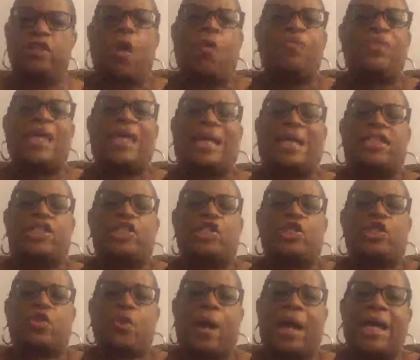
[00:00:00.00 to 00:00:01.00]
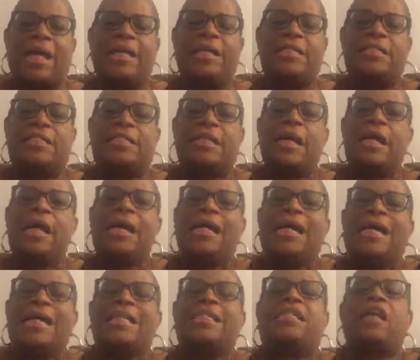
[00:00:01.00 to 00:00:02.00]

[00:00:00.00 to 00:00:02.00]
Don't think it's strange. He